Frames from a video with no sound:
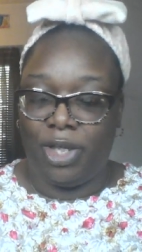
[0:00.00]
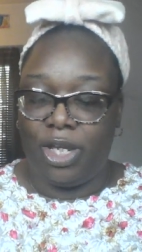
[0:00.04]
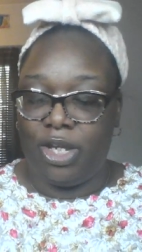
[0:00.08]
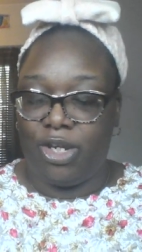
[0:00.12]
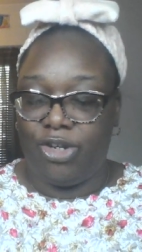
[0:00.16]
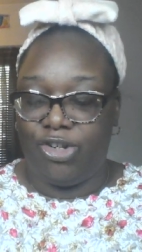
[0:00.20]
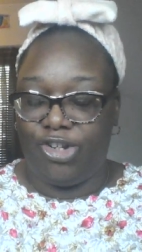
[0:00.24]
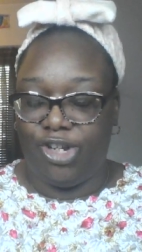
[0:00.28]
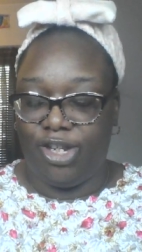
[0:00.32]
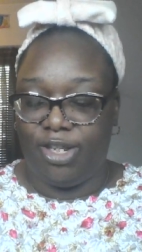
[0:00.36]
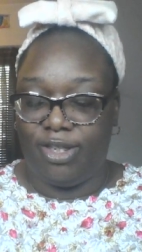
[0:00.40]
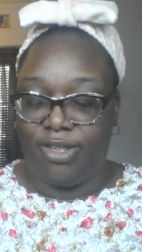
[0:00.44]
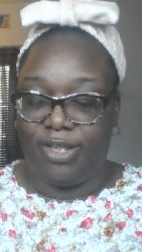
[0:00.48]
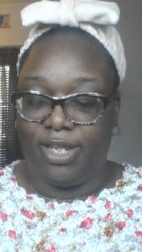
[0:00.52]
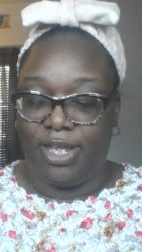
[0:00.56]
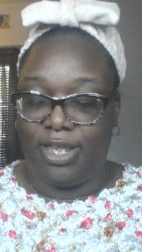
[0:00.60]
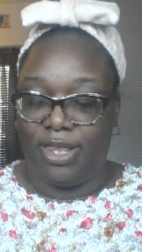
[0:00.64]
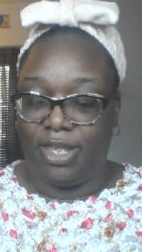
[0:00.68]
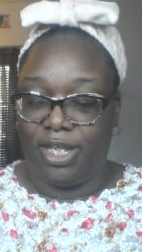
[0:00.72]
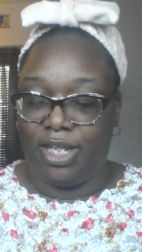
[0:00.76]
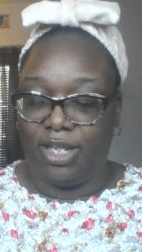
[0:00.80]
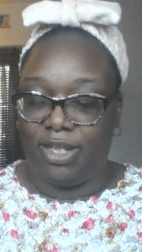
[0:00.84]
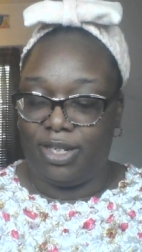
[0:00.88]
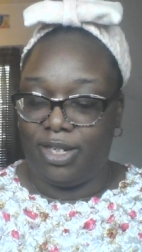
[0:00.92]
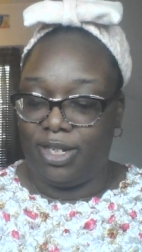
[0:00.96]
She sent
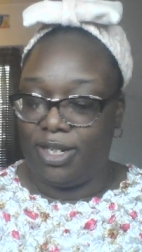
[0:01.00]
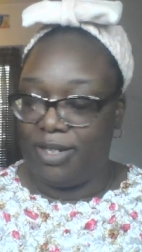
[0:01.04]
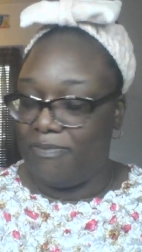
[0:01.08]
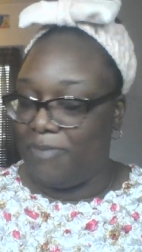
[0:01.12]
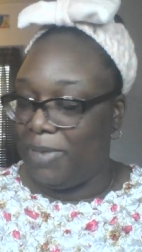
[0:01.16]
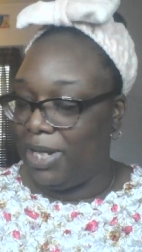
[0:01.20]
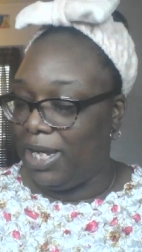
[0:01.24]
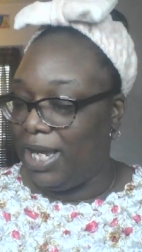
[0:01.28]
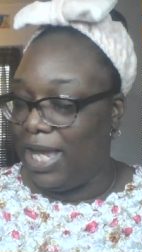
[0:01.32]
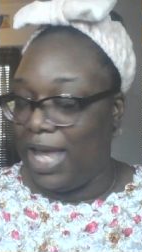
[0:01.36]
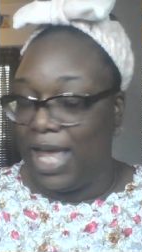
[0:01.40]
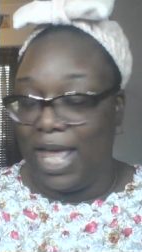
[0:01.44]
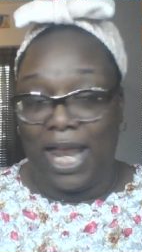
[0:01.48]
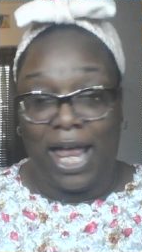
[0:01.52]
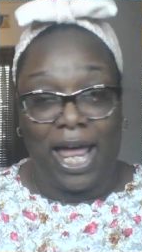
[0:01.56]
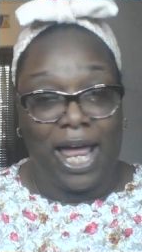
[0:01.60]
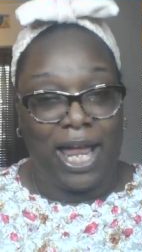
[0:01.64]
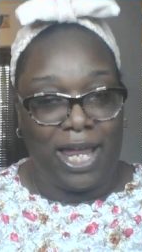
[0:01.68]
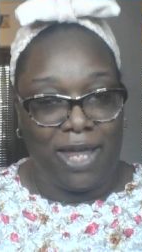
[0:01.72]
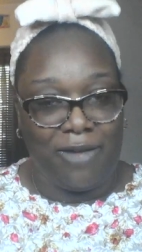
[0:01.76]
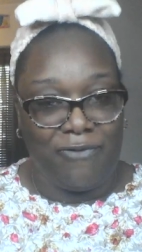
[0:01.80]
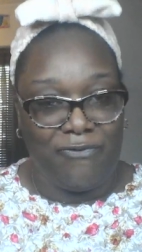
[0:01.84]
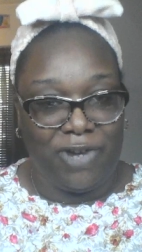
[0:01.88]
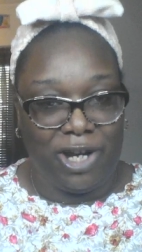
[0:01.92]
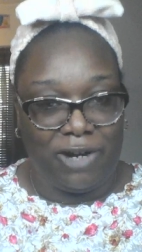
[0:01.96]
this to me, and I
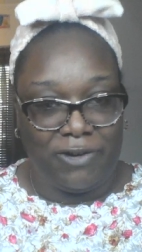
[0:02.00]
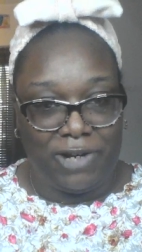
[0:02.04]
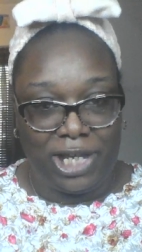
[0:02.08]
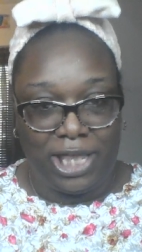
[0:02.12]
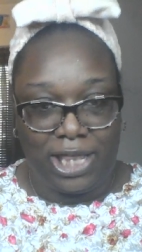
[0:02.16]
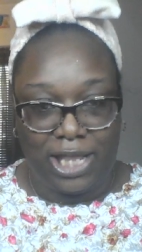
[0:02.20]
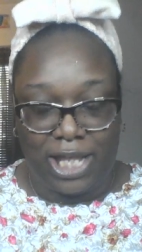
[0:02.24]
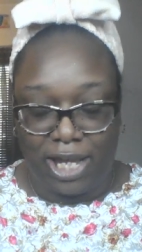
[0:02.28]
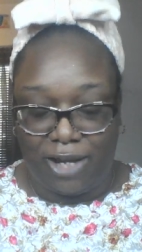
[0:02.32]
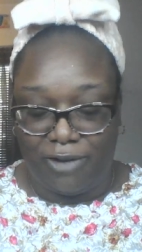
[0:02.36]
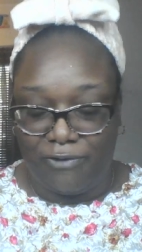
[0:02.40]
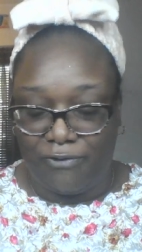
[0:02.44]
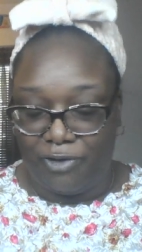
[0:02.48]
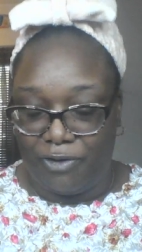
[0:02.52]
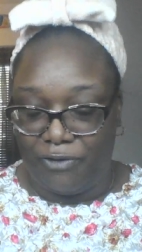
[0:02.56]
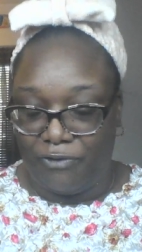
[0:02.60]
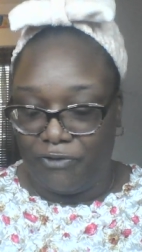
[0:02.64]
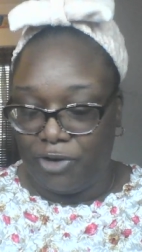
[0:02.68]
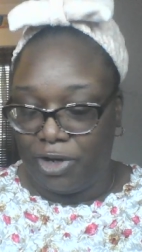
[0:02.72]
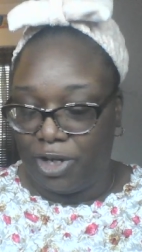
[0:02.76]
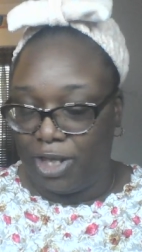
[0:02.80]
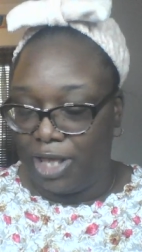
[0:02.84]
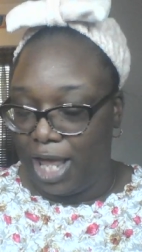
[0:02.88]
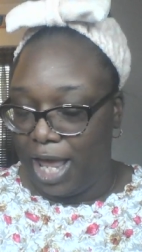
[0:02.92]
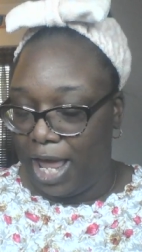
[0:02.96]
am very thankful
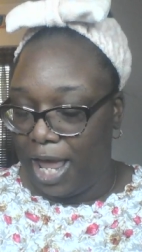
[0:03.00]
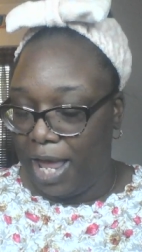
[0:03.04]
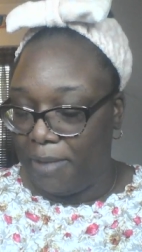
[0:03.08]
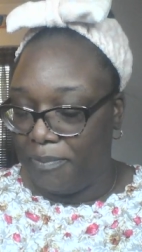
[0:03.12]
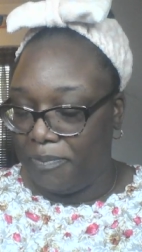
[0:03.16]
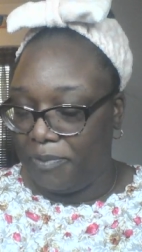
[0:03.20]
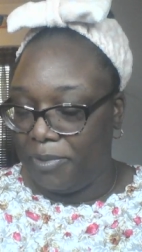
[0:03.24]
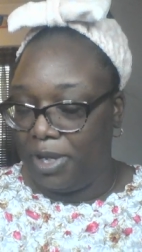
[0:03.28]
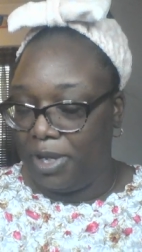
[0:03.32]
for that.